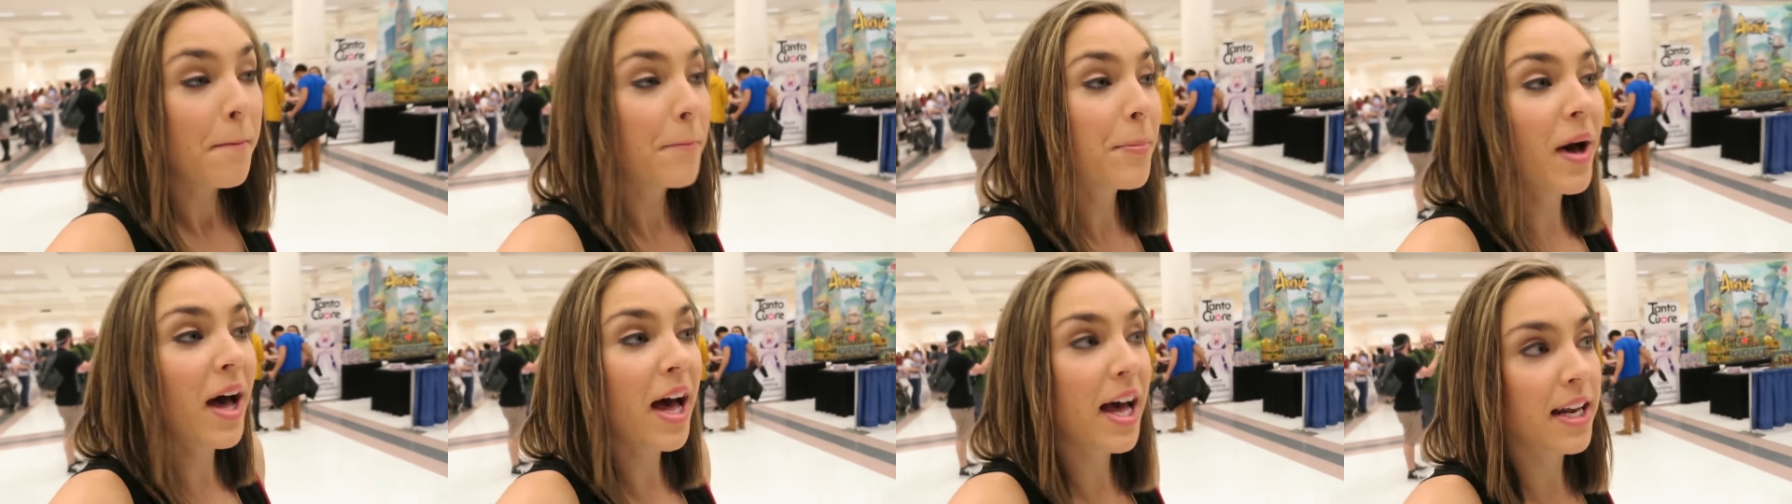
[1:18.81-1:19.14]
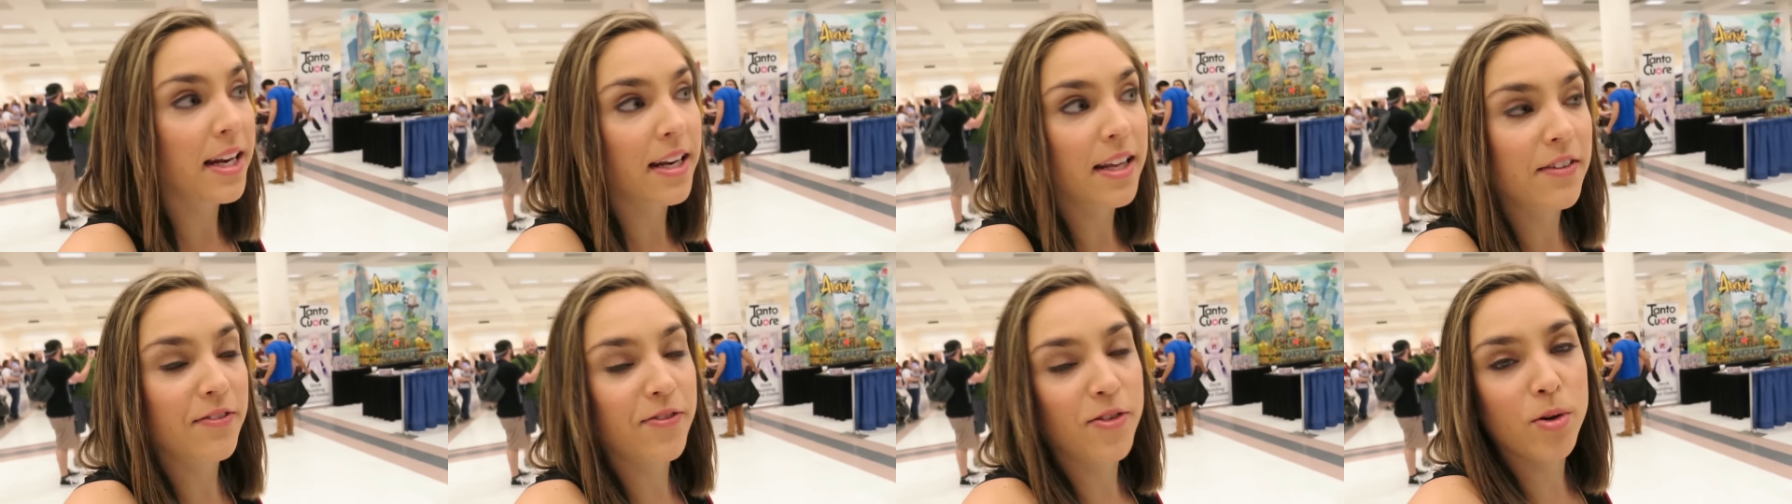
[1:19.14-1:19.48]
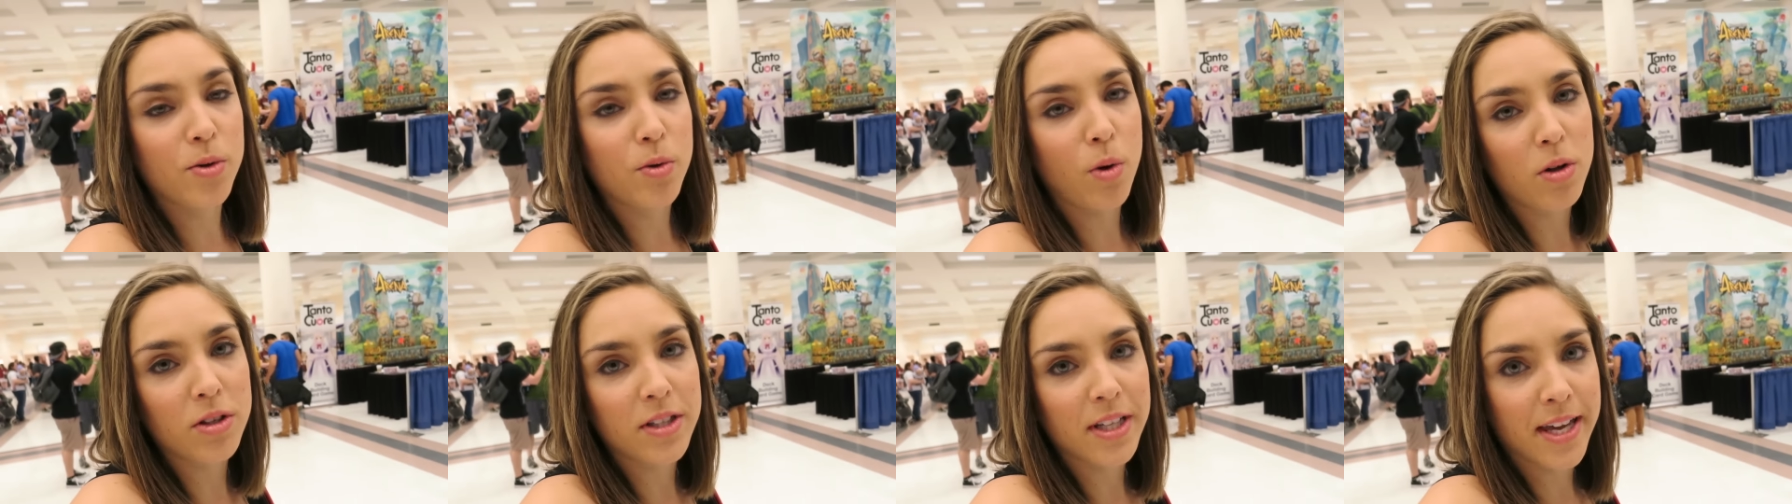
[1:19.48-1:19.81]
But if
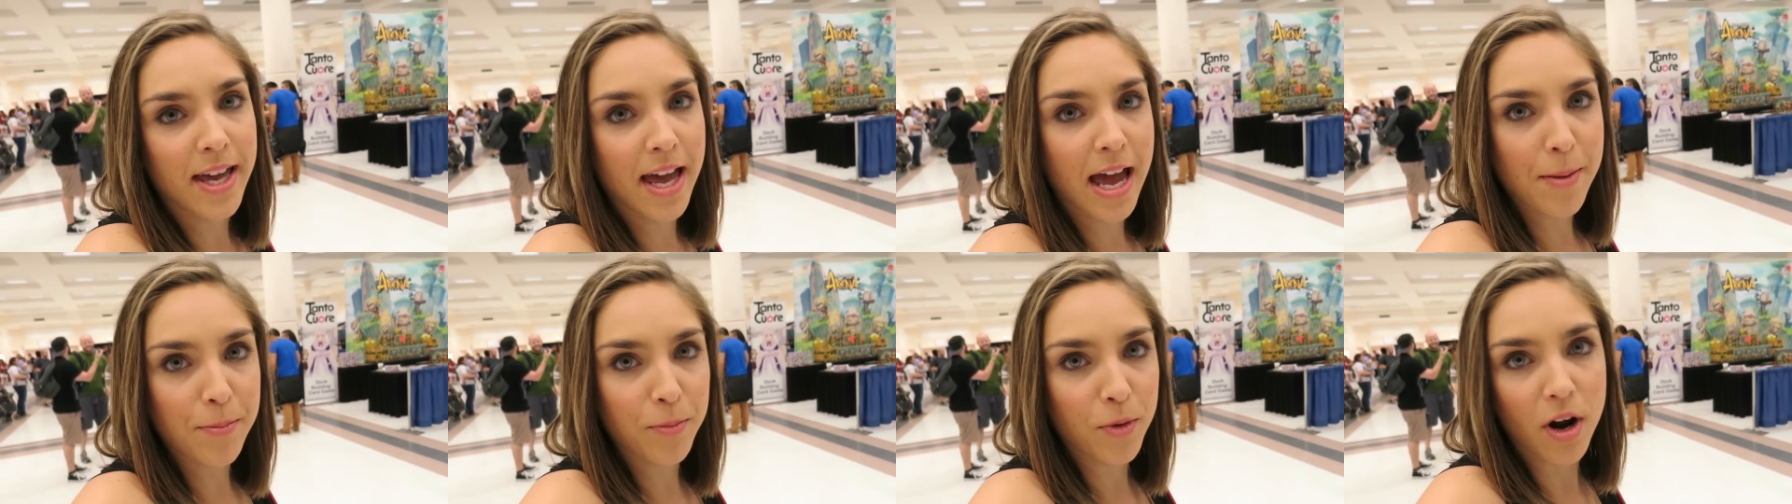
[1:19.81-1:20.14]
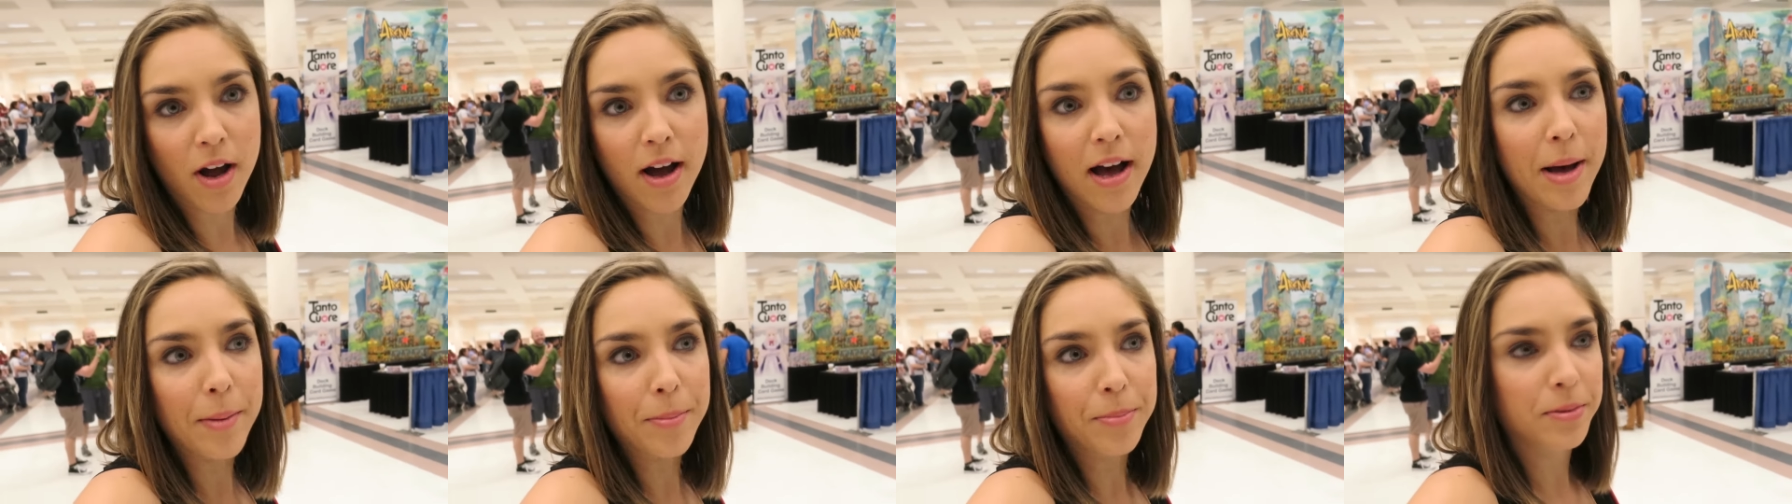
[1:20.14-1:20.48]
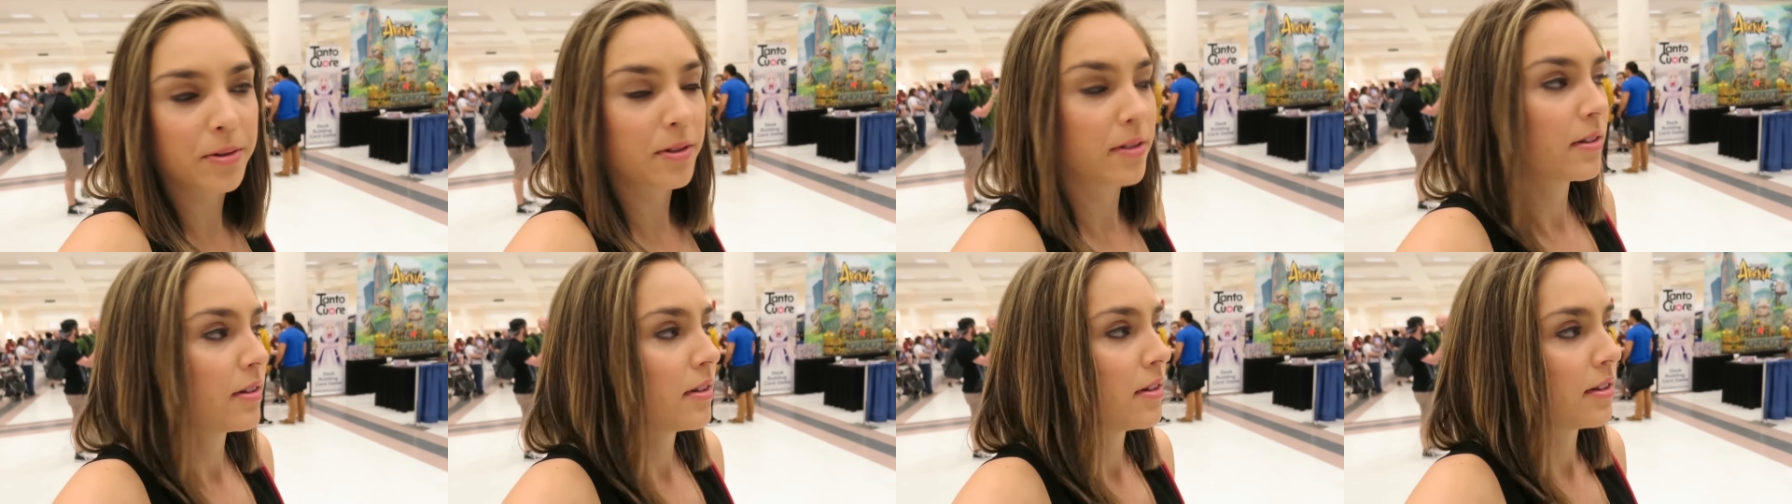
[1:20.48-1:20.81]
you hold the camera up,
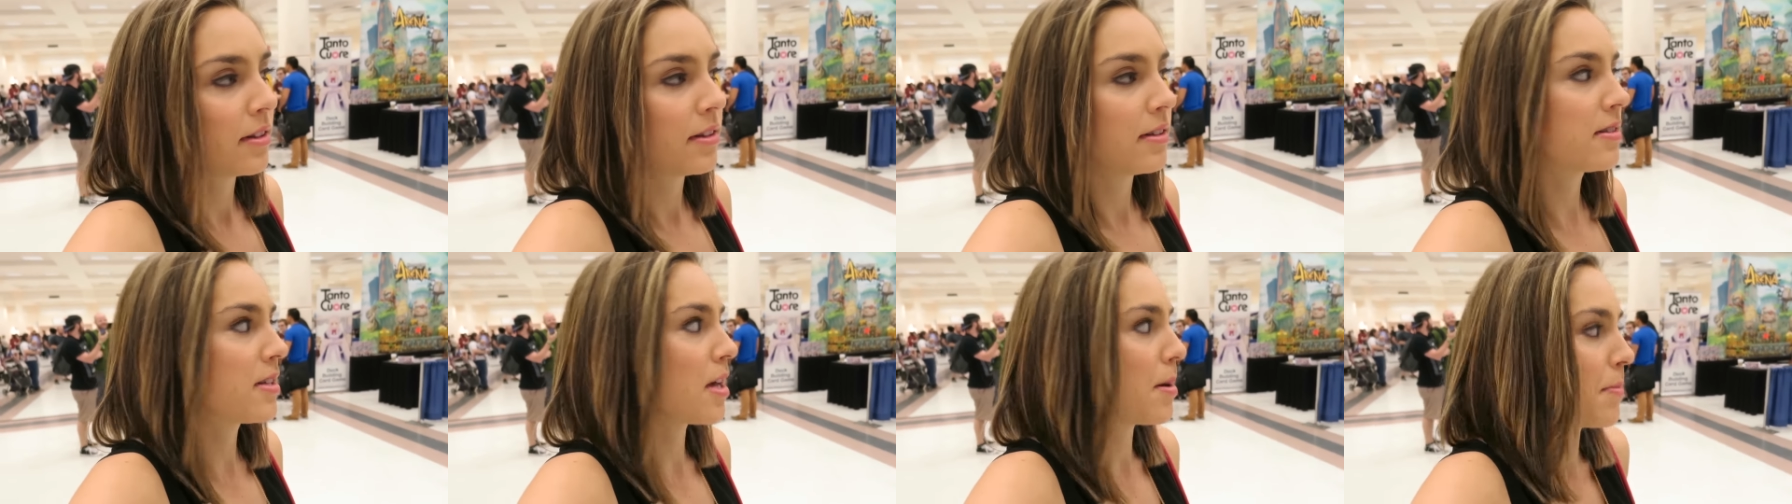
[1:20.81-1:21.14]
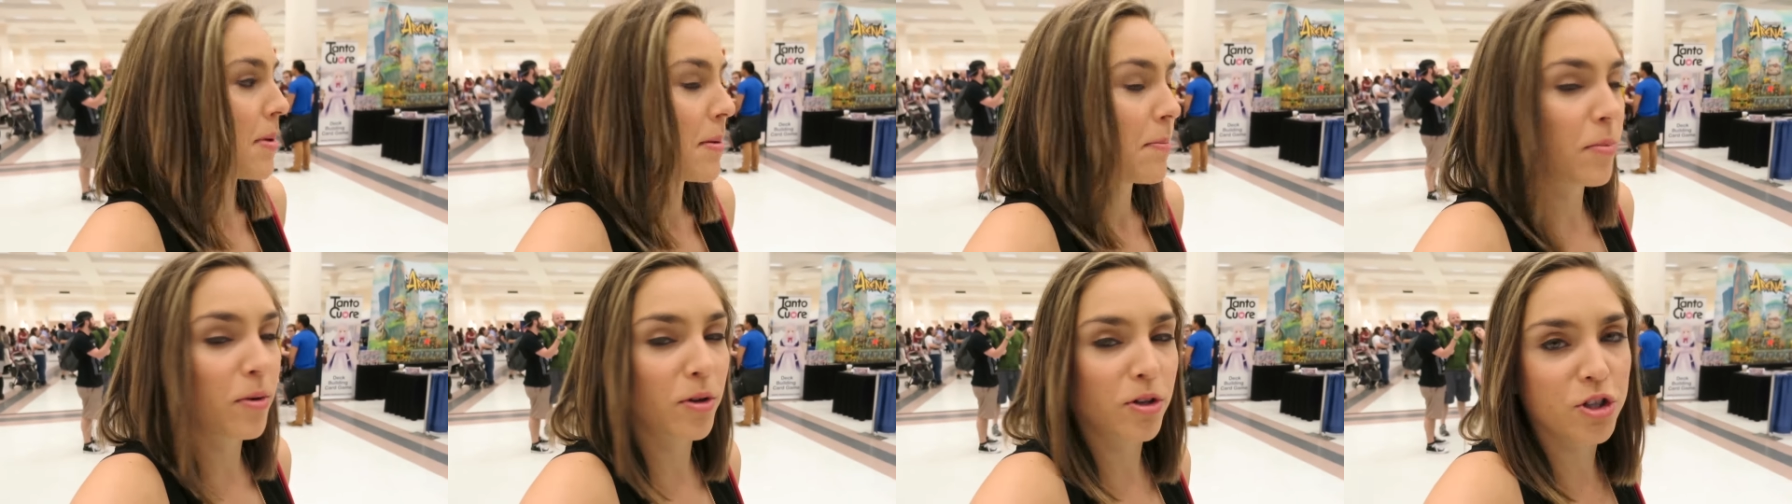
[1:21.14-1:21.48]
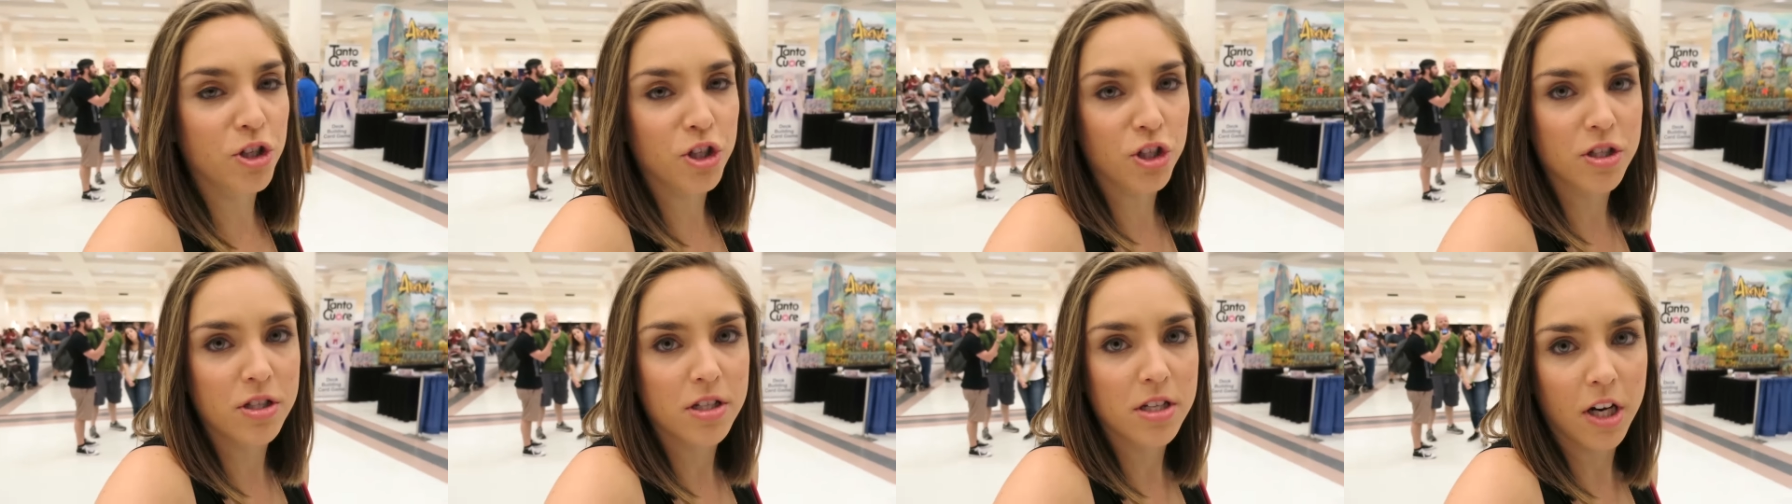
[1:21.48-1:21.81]
some people
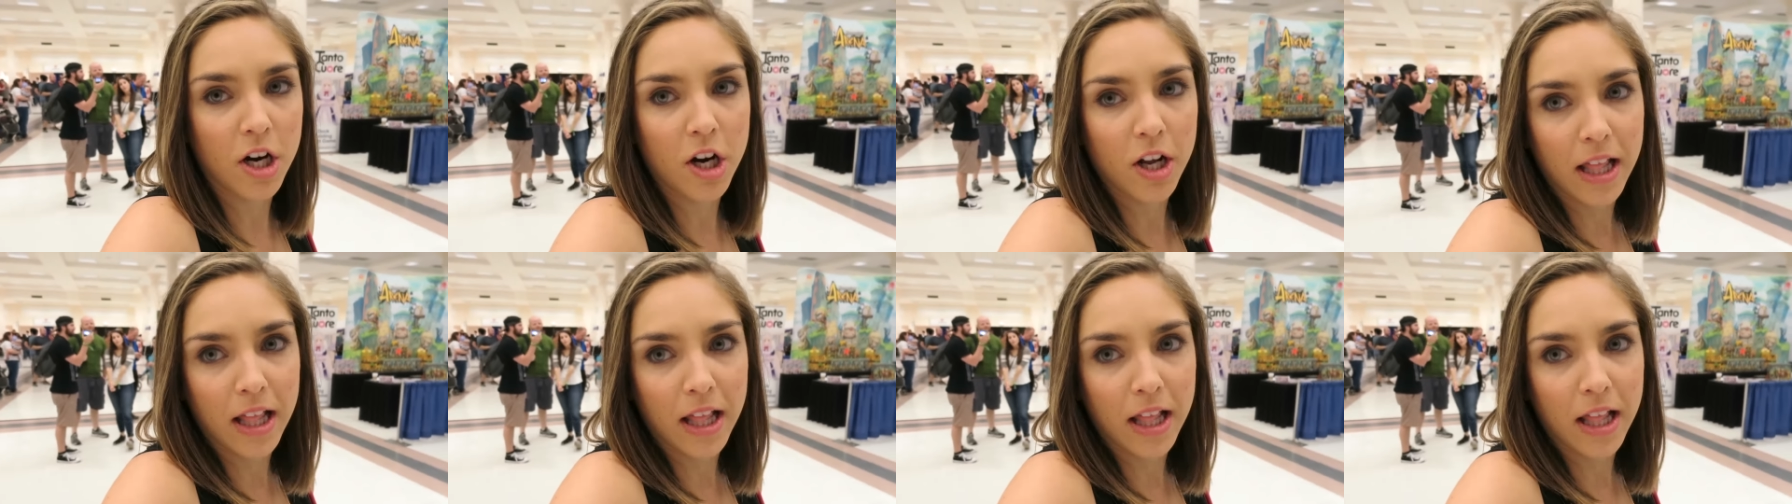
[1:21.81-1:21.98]
just